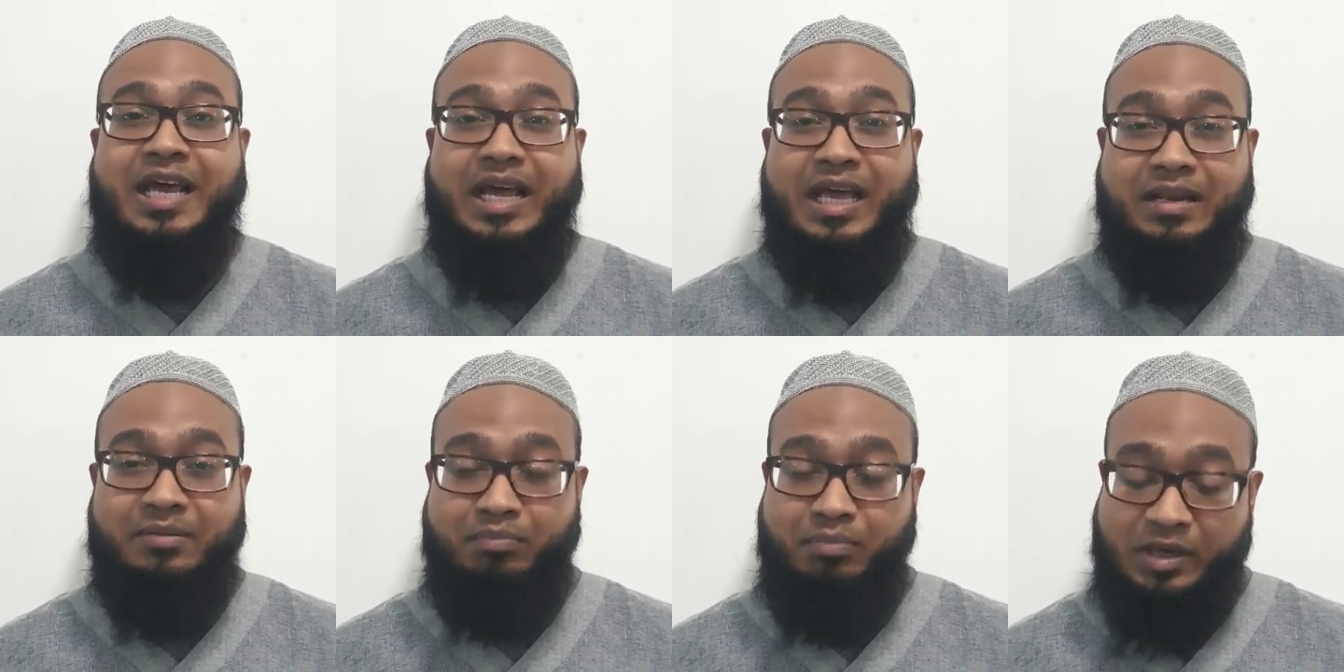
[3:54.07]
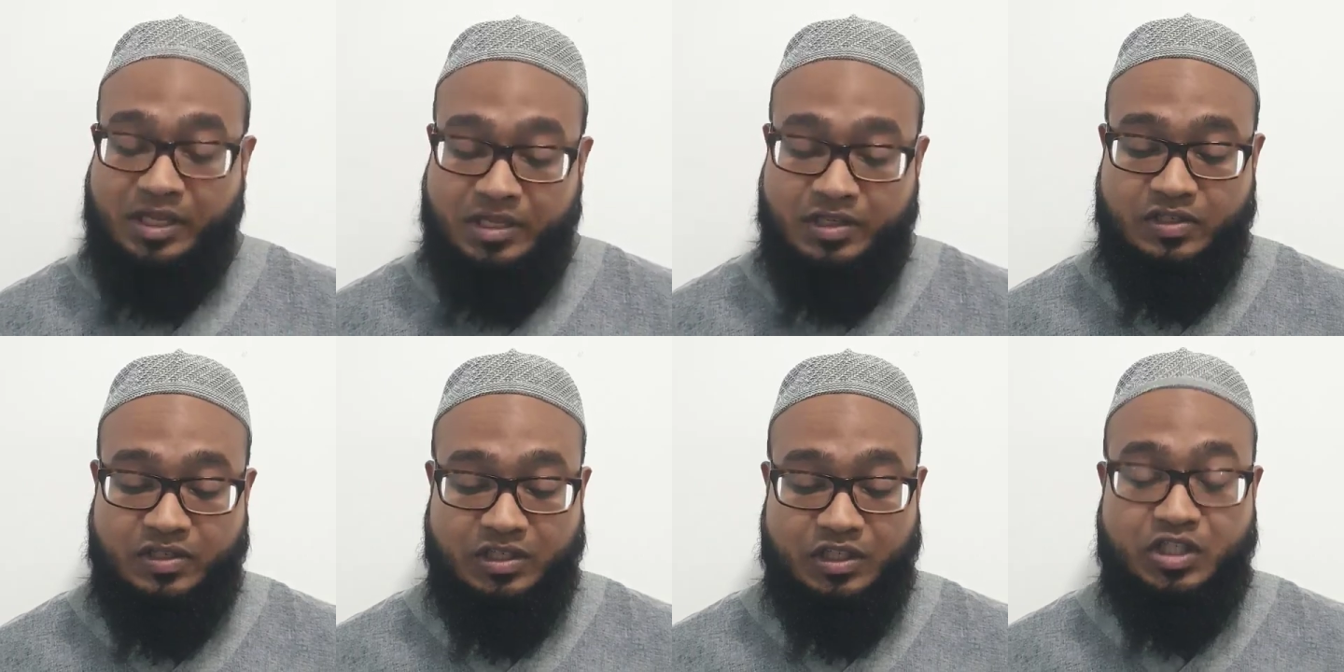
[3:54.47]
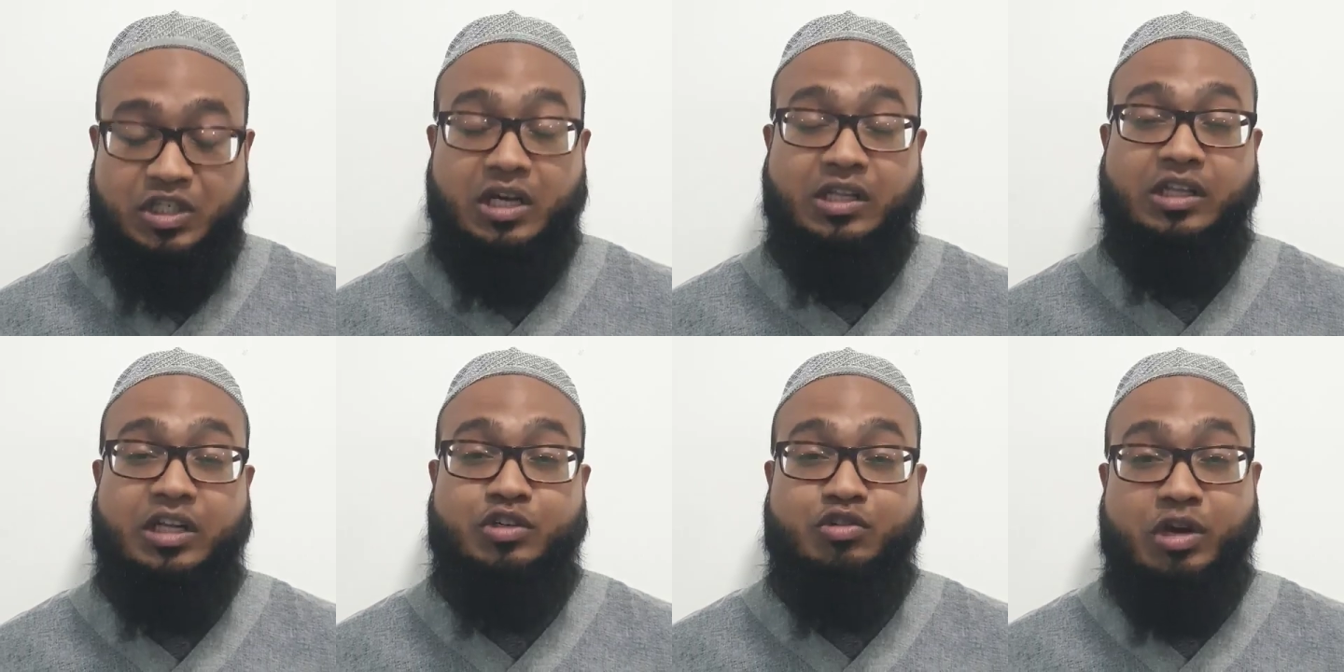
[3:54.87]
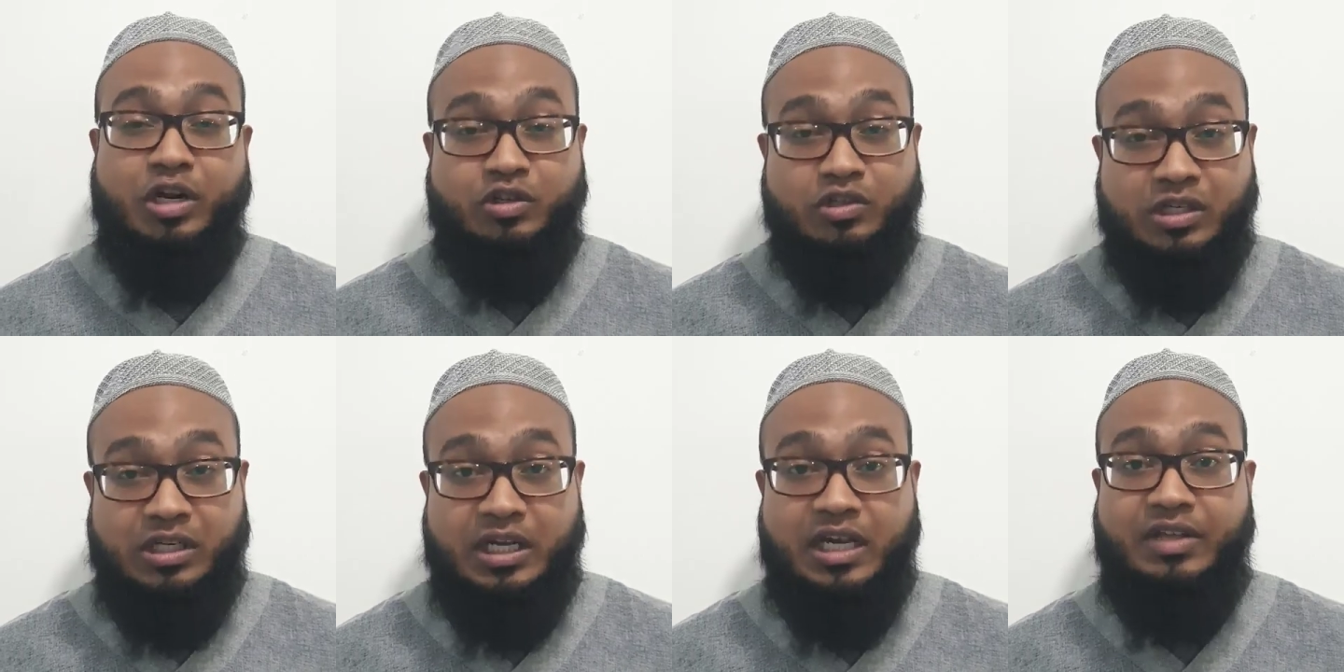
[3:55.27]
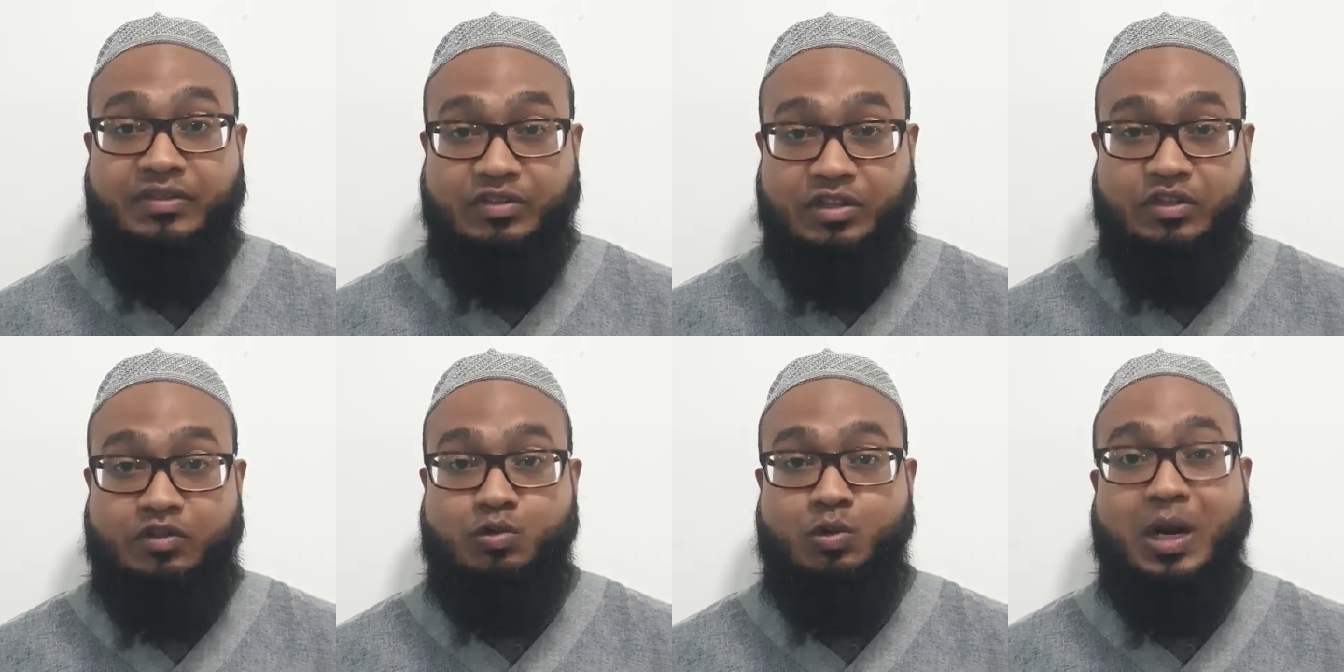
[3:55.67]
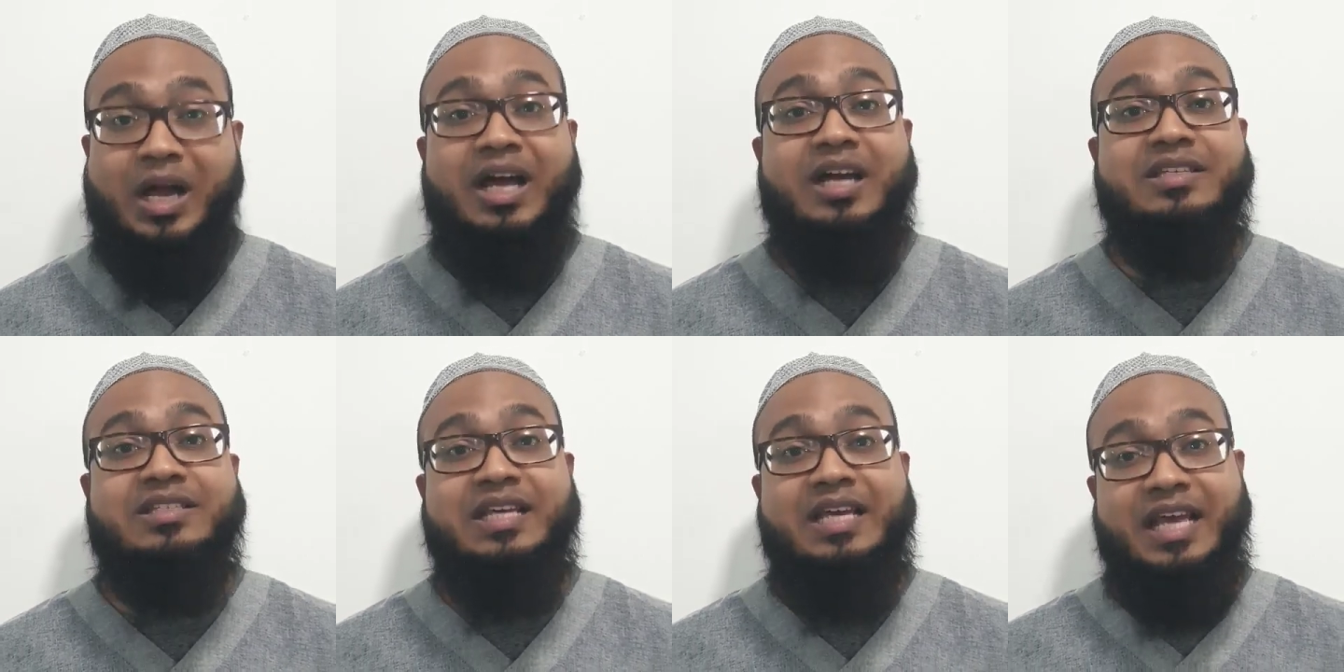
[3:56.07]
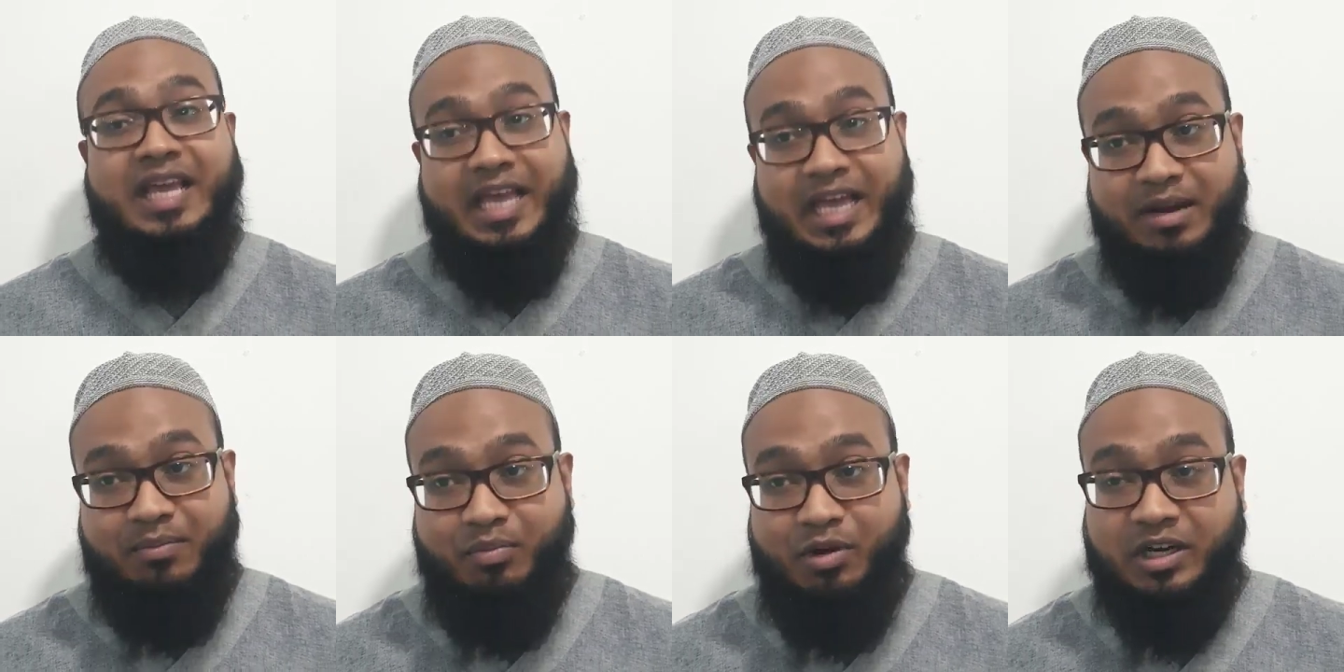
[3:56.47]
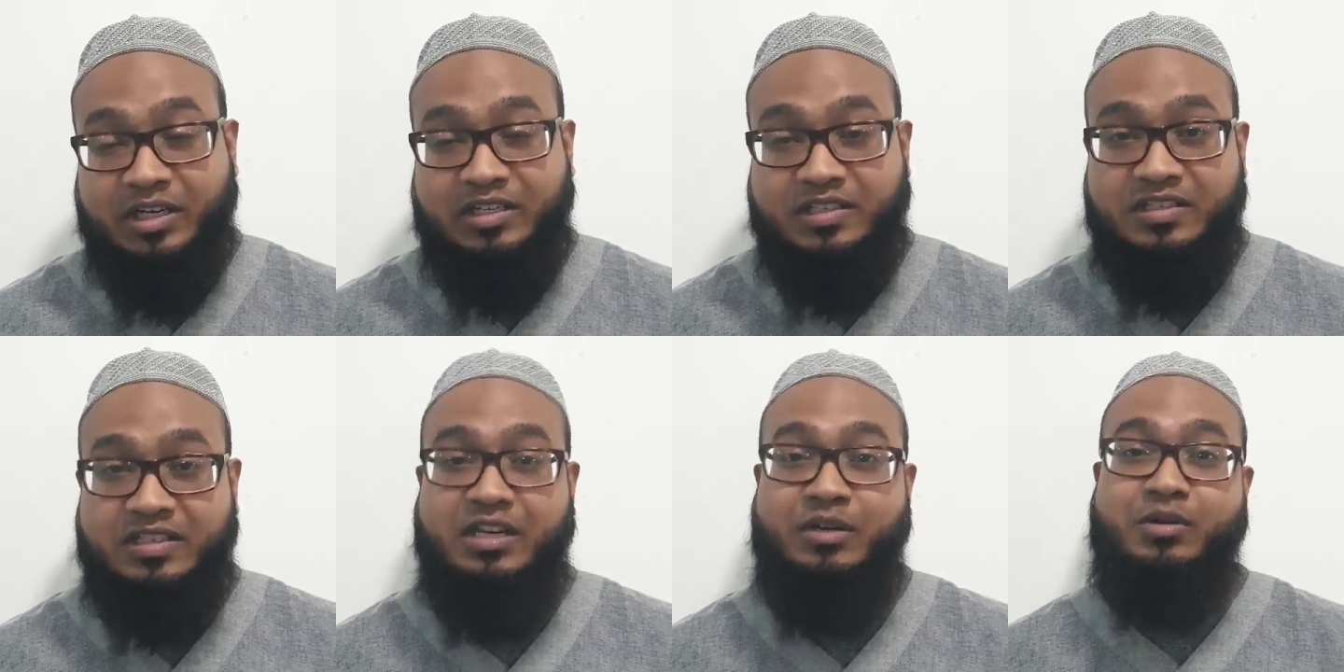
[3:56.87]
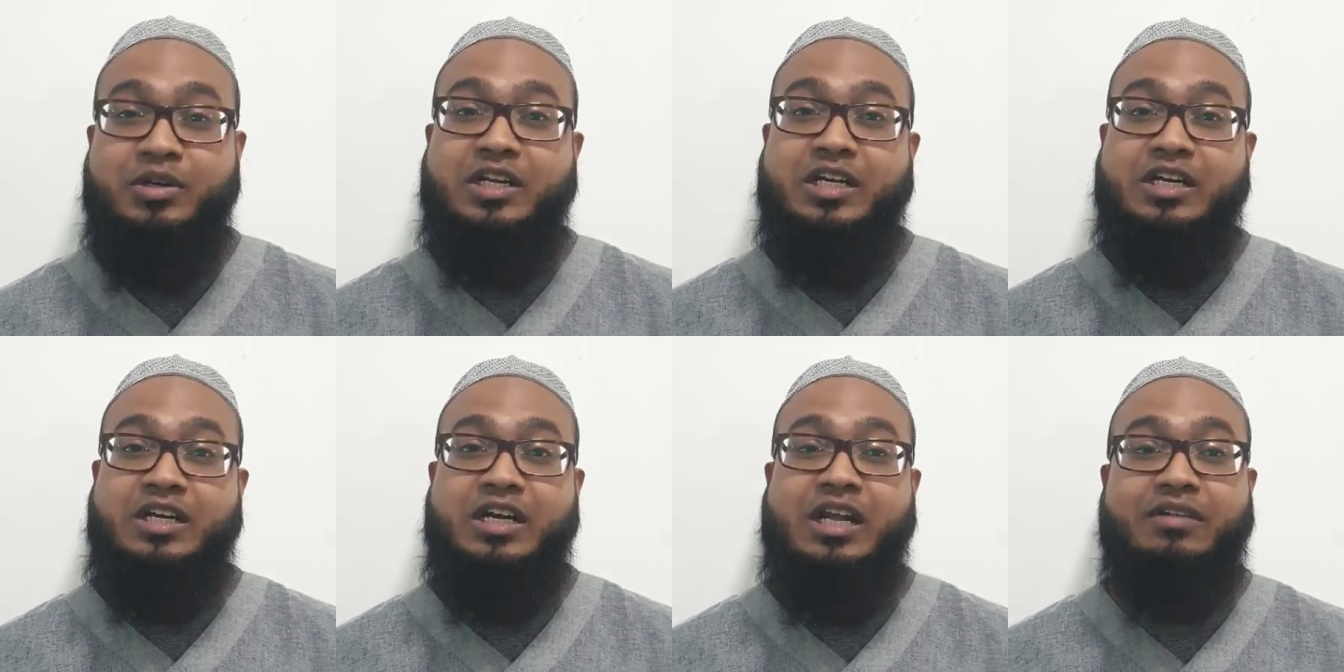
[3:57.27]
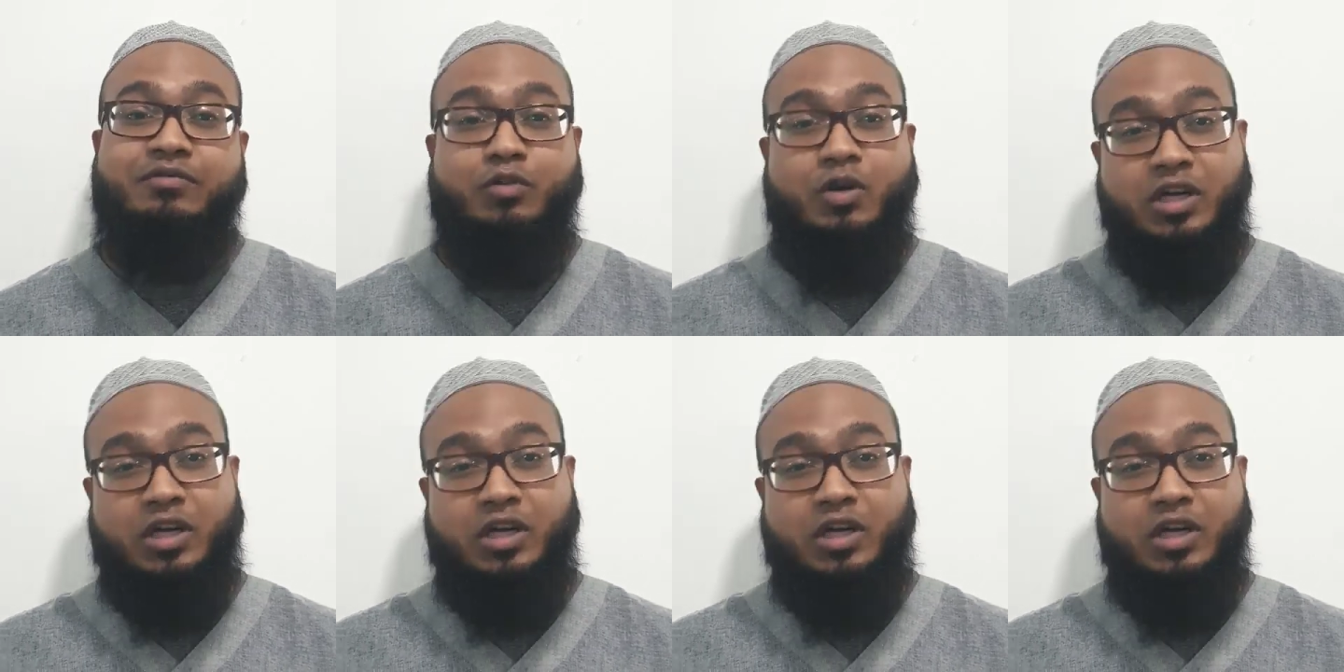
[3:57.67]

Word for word: and please inshallah try to learn these du'as and practice in our daily life.